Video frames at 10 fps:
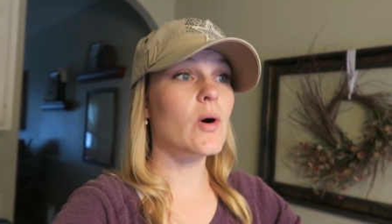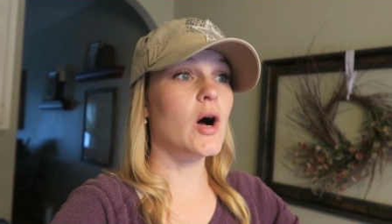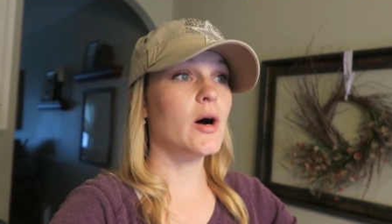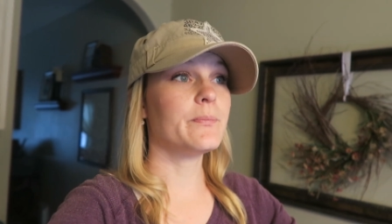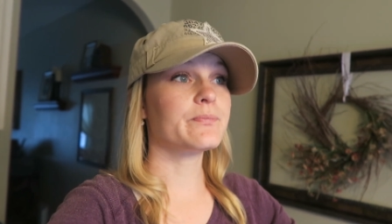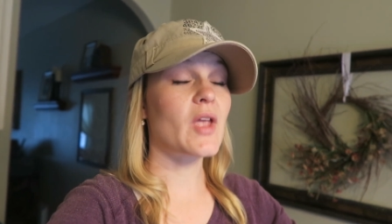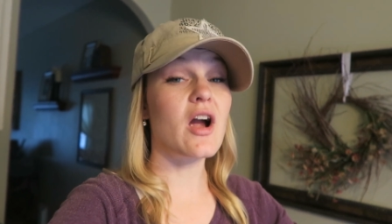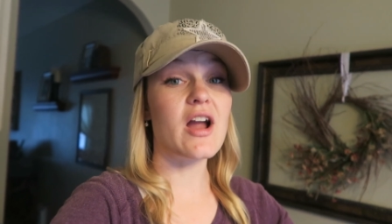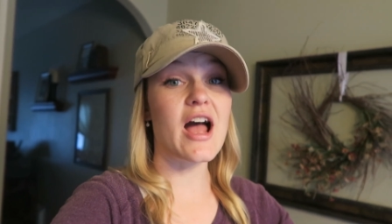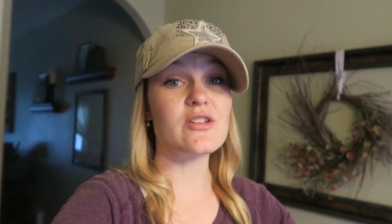um,
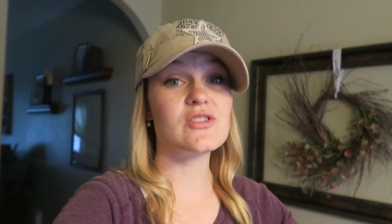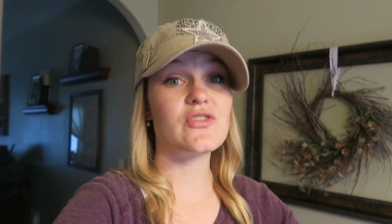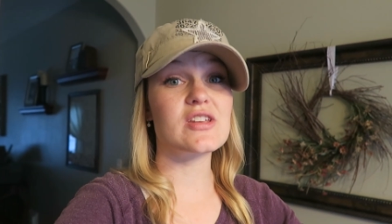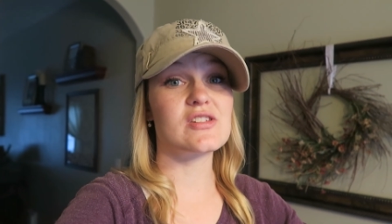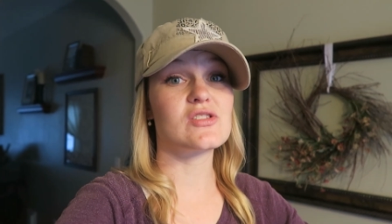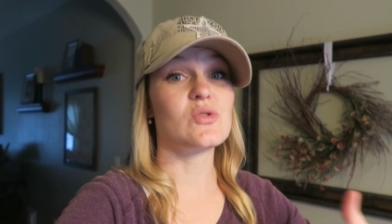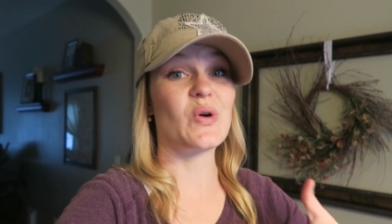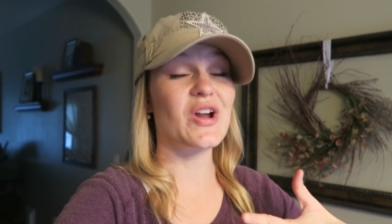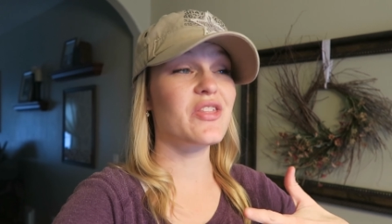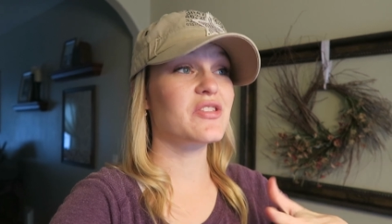our house faces
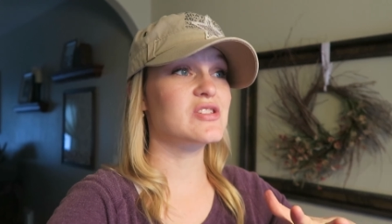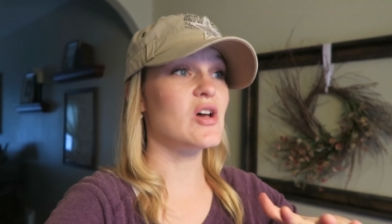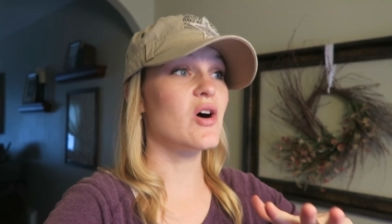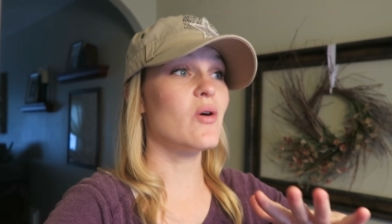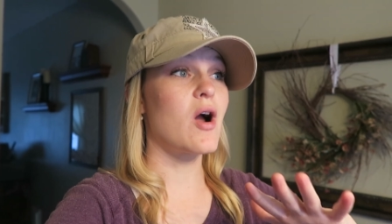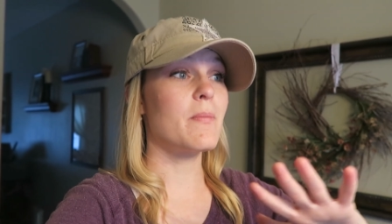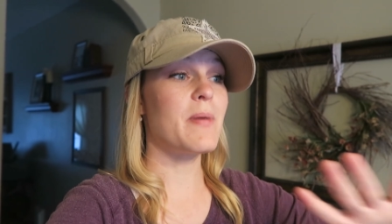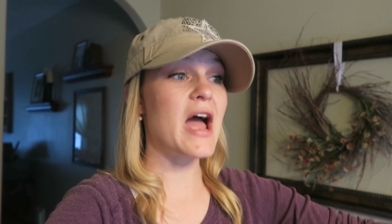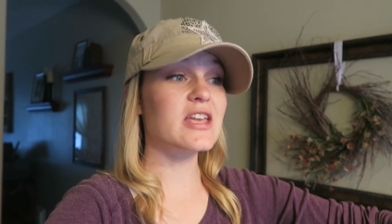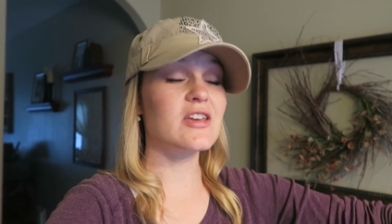north, so our
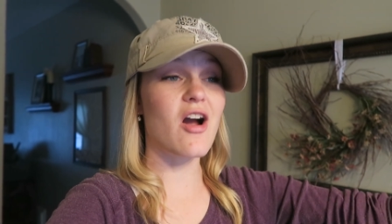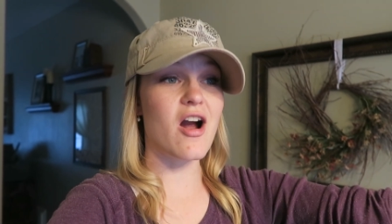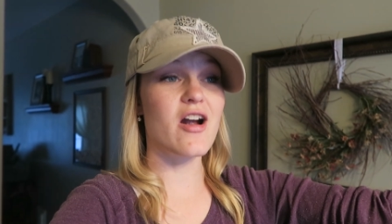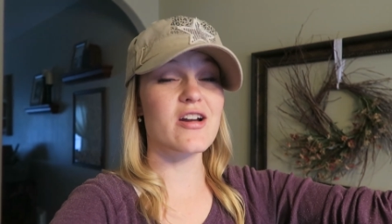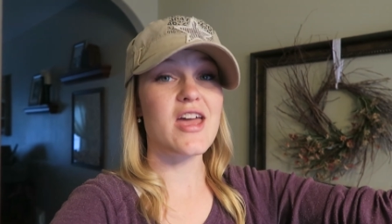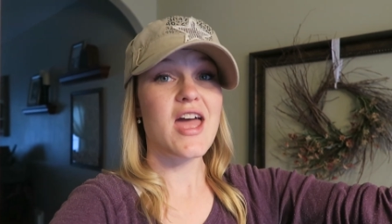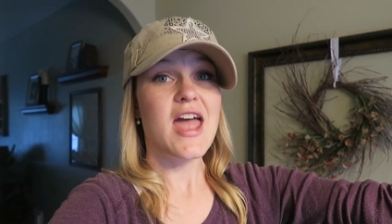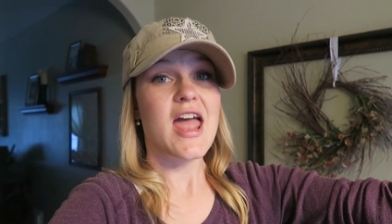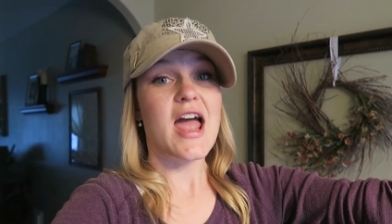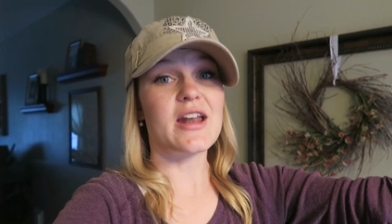backyard
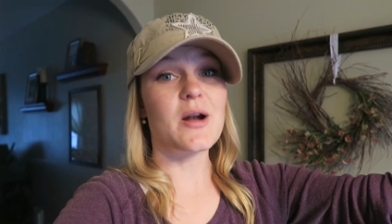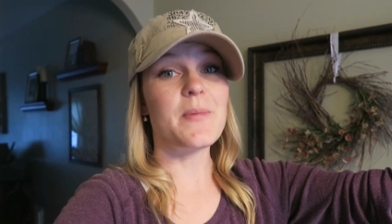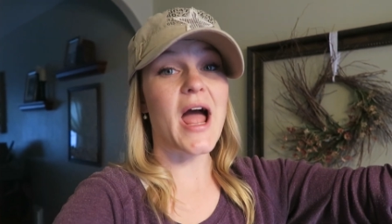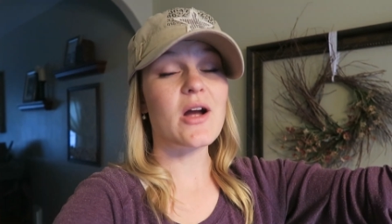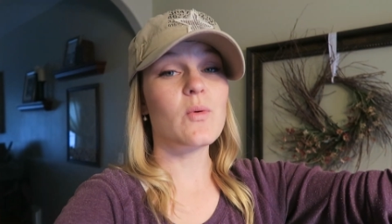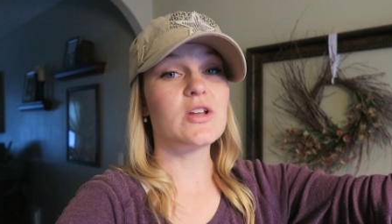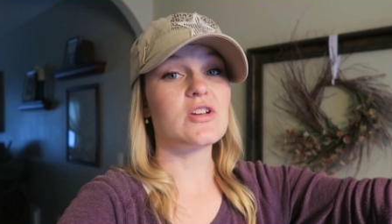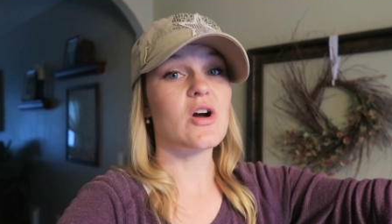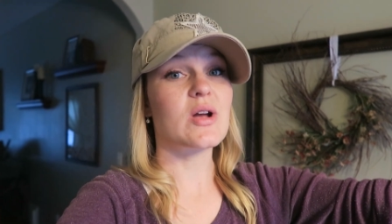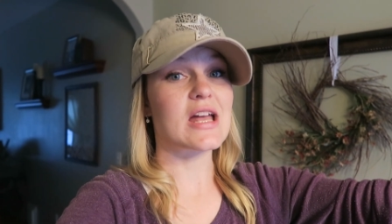and our back
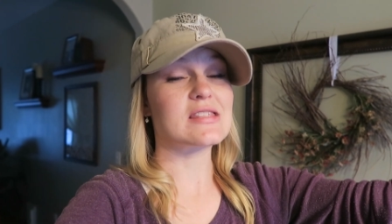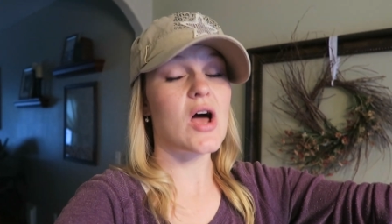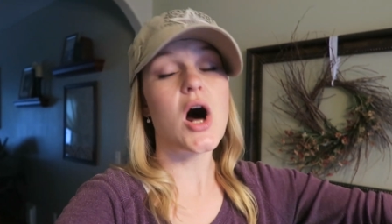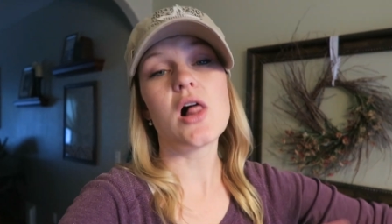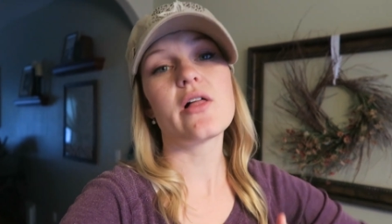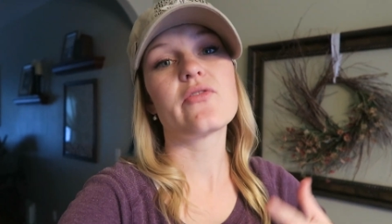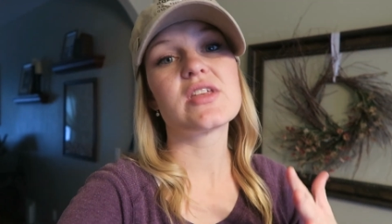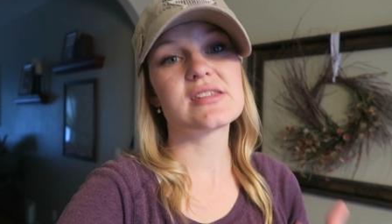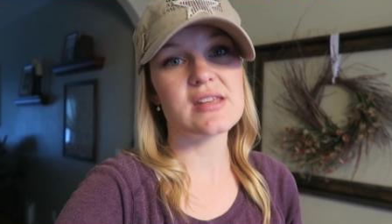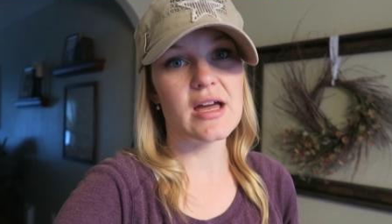window gets all of
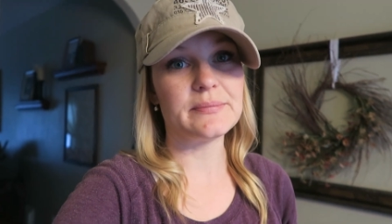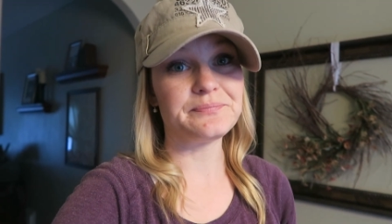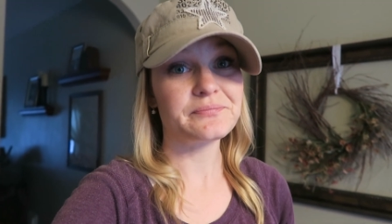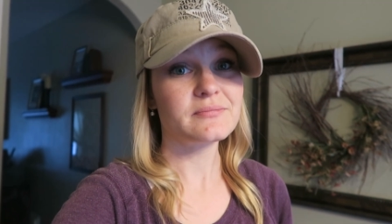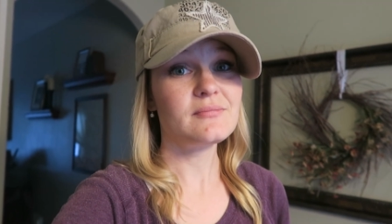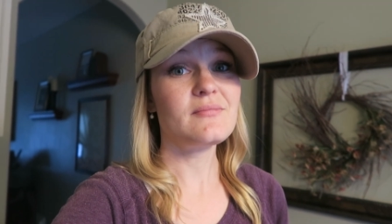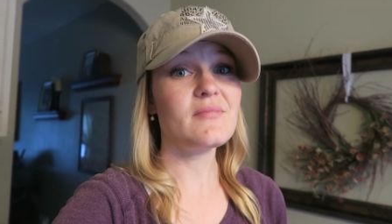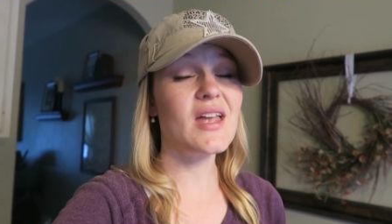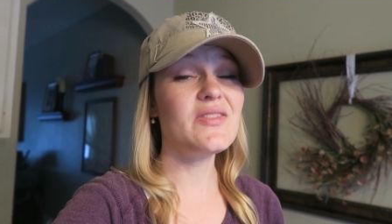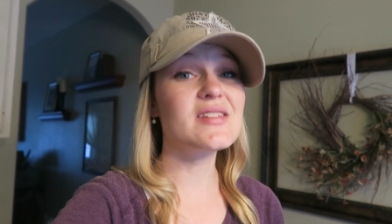the sun.
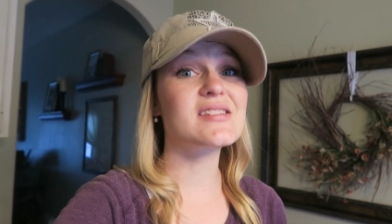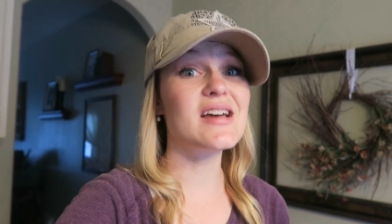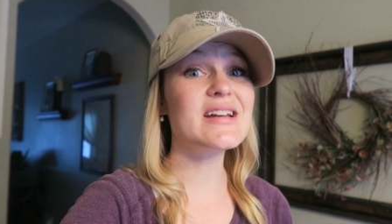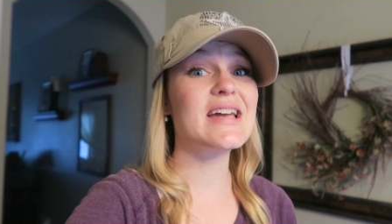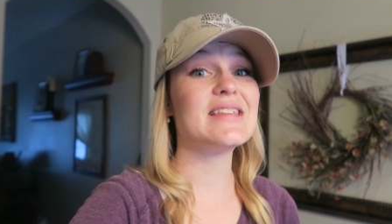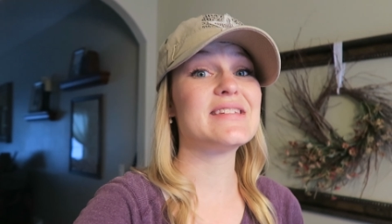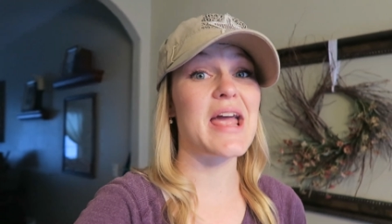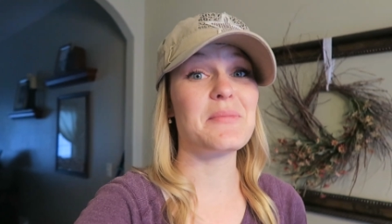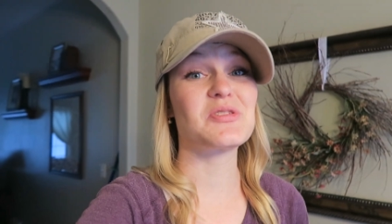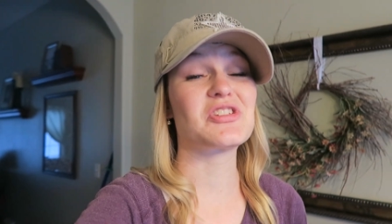And the sun can
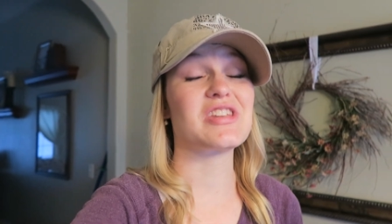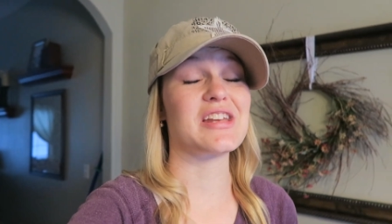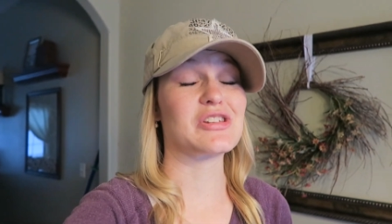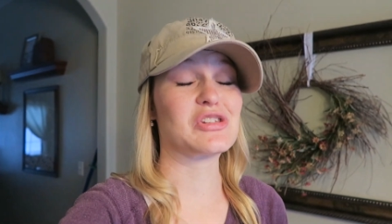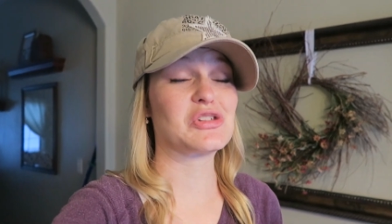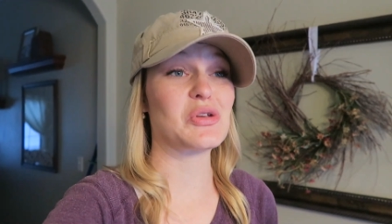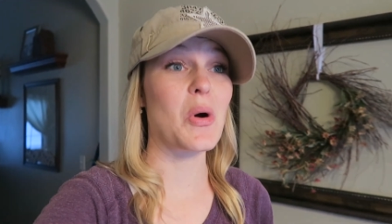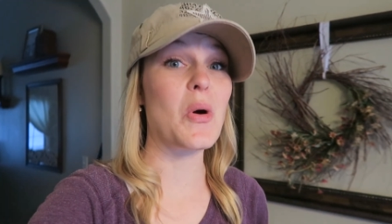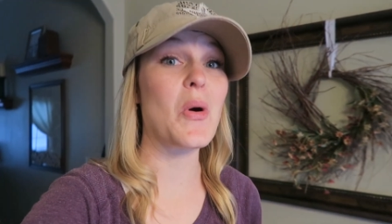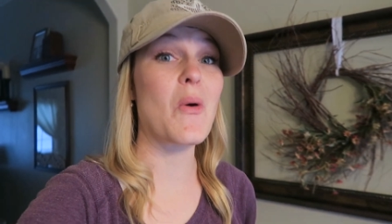damage things
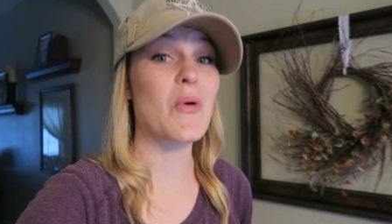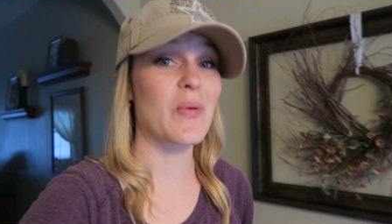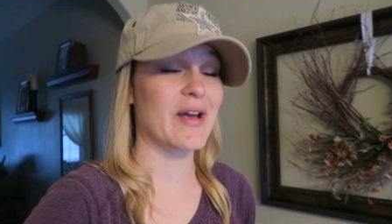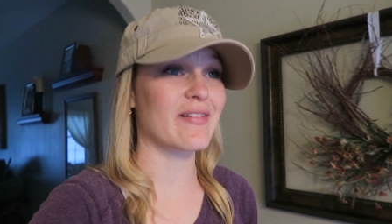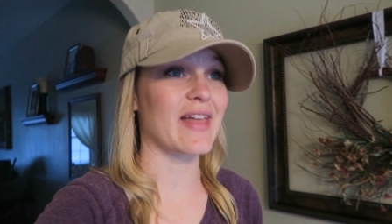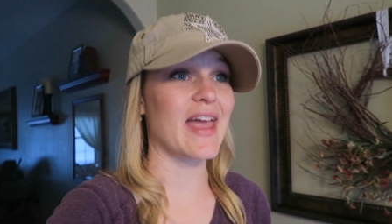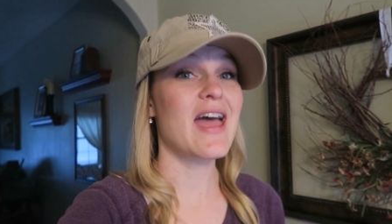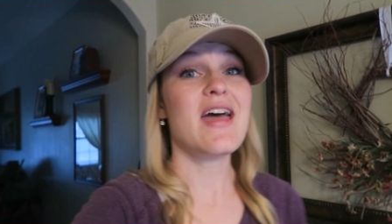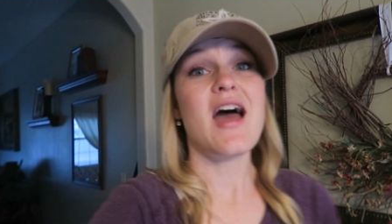so quickly.